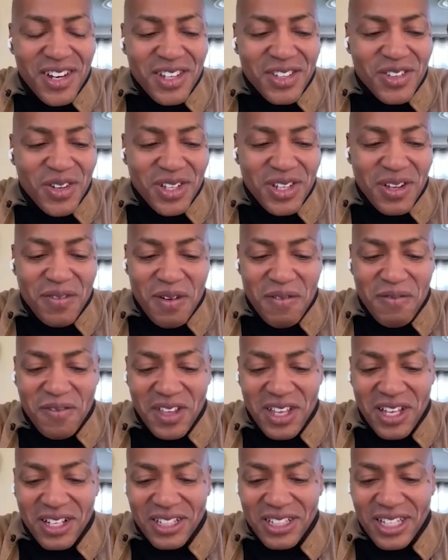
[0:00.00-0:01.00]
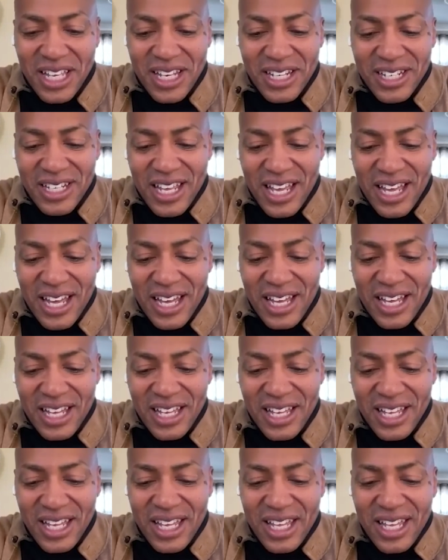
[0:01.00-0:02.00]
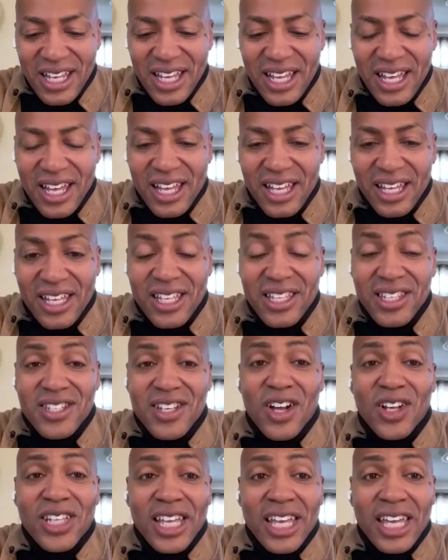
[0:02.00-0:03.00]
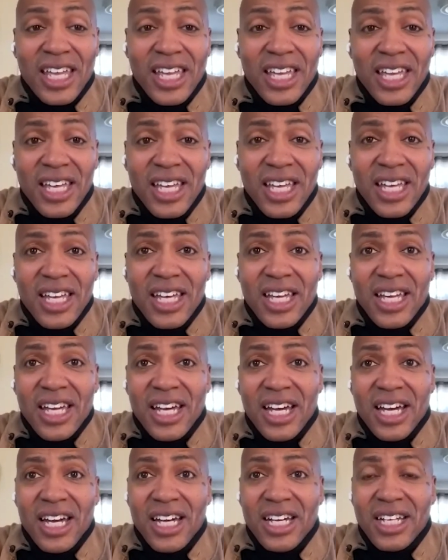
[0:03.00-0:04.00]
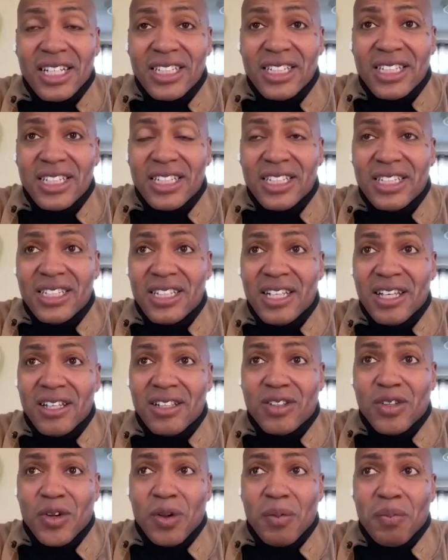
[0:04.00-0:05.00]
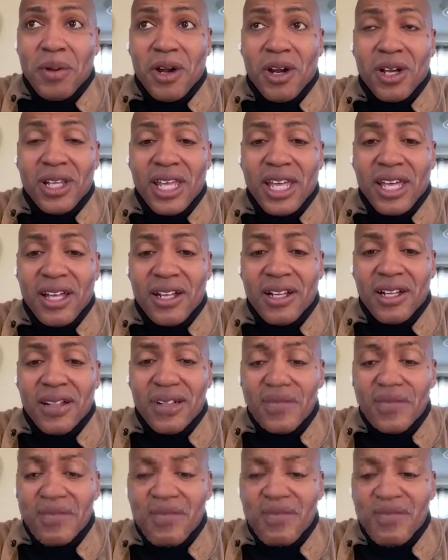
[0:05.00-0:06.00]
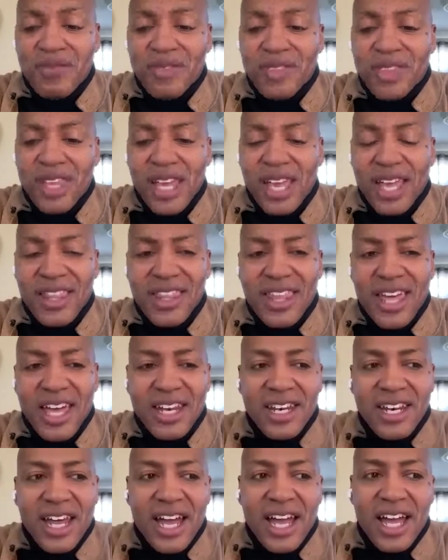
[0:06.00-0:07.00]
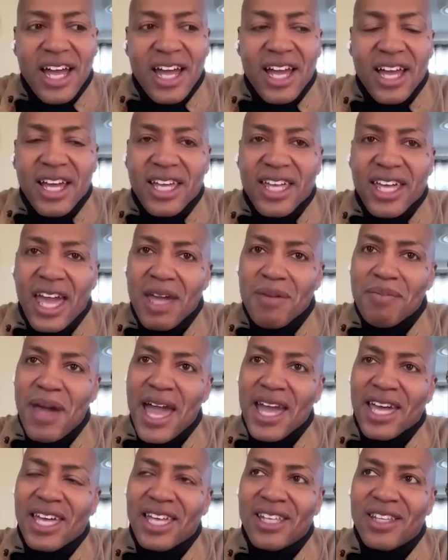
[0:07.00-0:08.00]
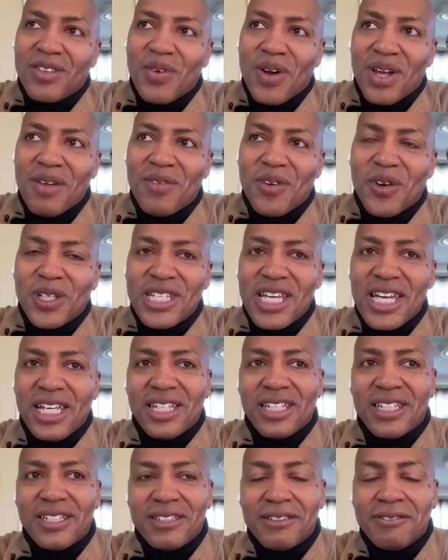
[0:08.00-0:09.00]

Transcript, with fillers: into a different field and uh, uh consulting, uh, doing paralegal. And then I came back in 2014.